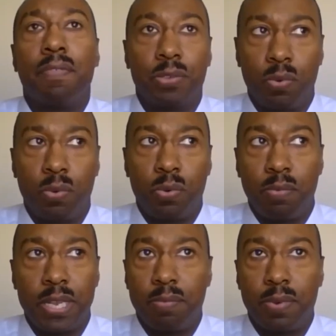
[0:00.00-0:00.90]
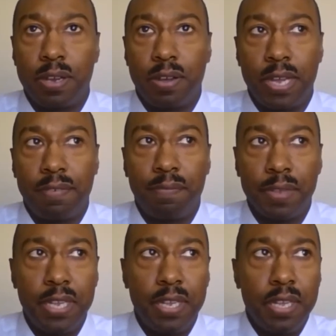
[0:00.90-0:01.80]
want. We all have
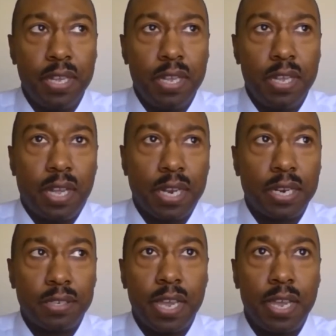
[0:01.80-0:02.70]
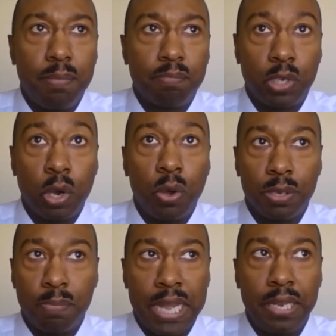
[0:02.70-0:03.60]
a lot of the same goals in
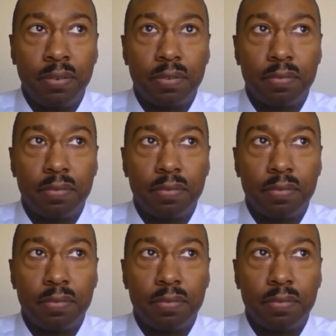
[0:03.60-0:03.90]
mind.